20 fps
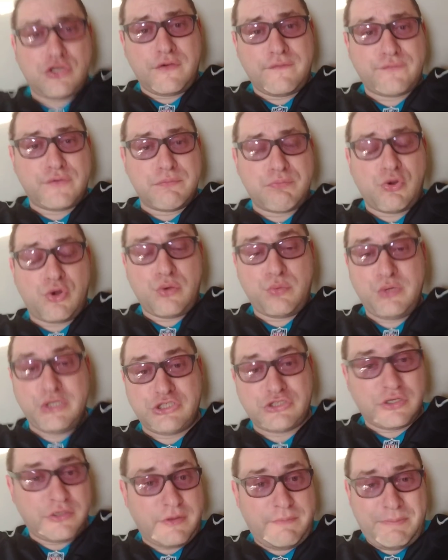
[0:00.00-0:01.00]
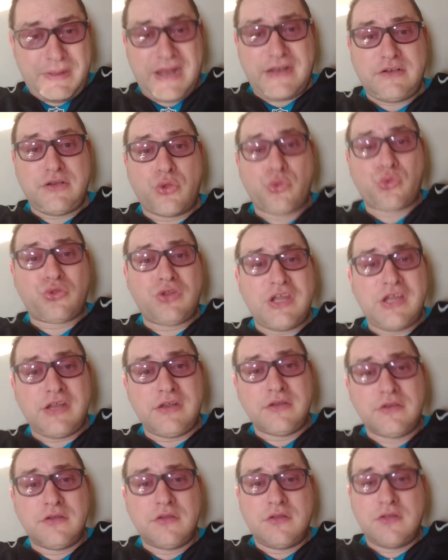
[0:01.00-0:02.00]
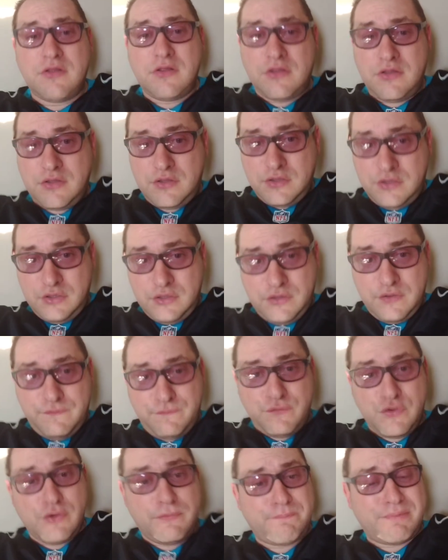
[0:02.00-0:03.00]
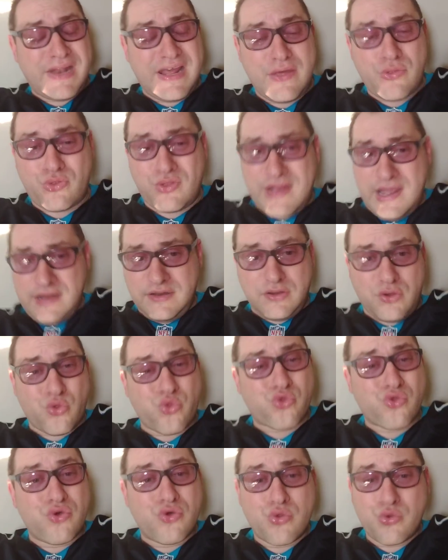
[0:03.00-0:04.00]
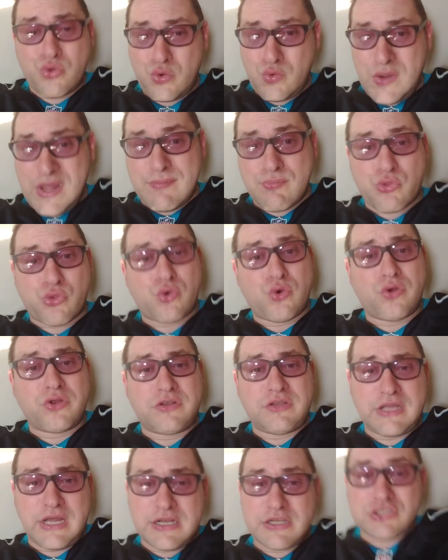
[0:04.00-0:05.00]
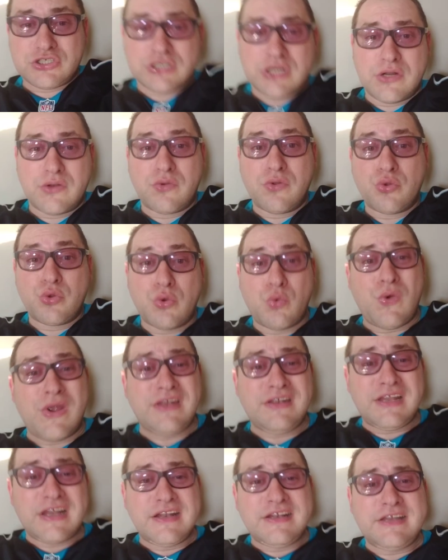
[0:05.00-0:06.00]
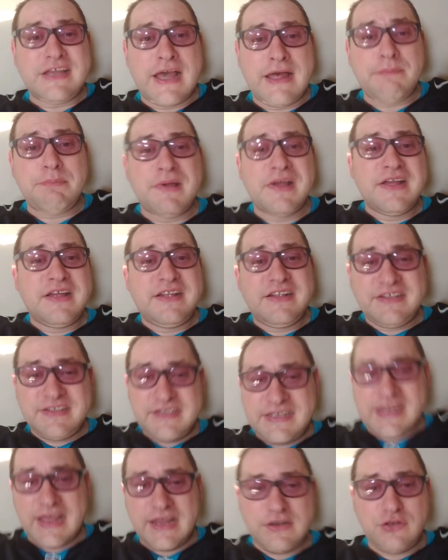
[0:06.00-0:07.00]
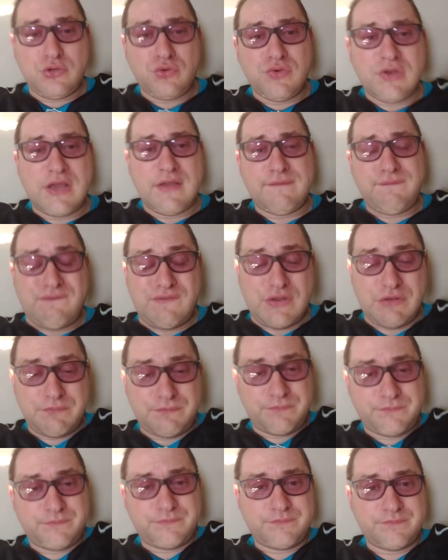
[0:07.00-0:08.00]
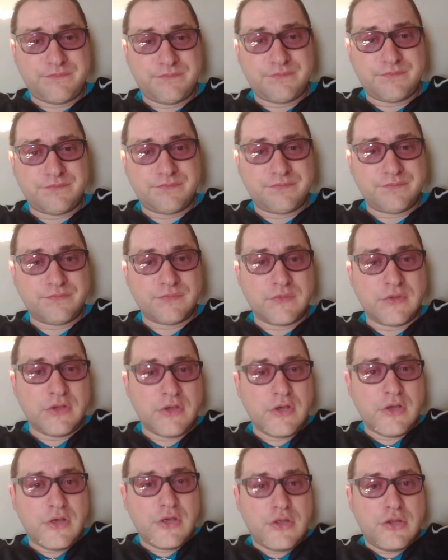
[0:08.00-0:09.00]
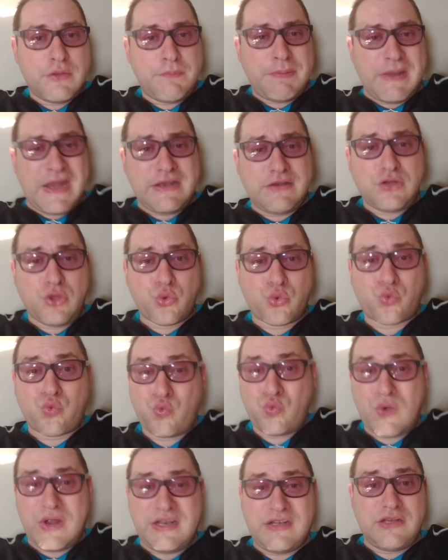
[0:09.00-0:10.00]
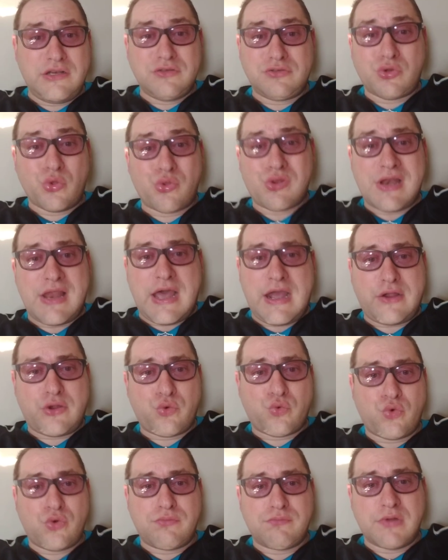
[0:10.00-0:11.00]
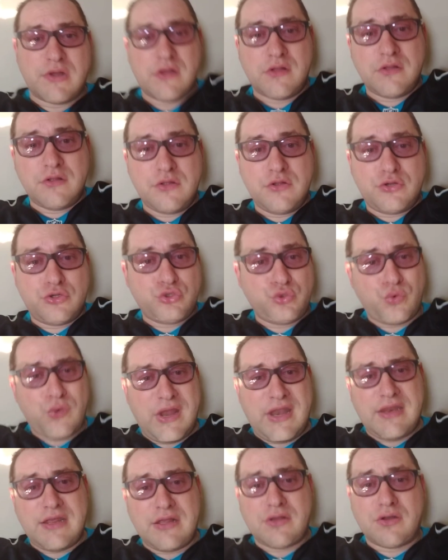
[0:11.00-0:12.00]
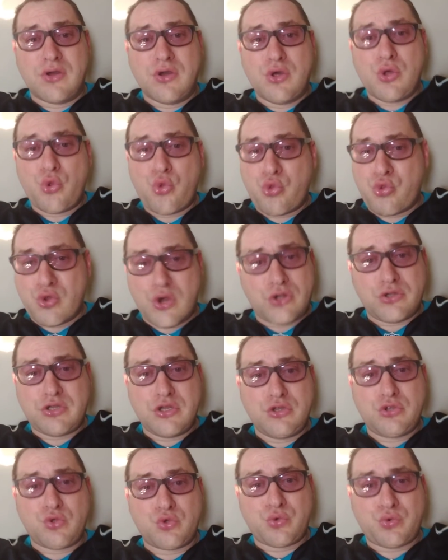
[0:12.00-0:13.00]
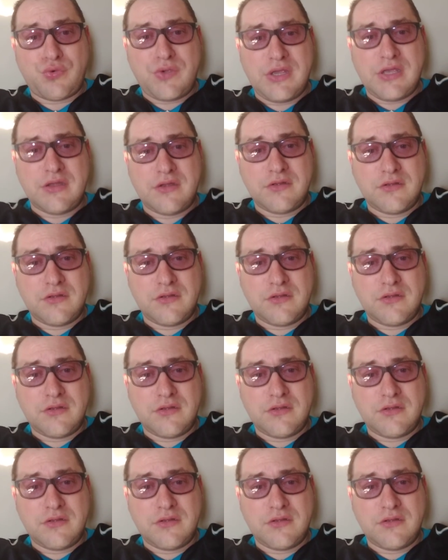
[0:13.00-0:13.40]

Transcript: of the ball, which the Panthers did. Few plays later, the Rams scored a touchdown. They went on top 10-0. The Panthers went into the locker room, trailing 13-3.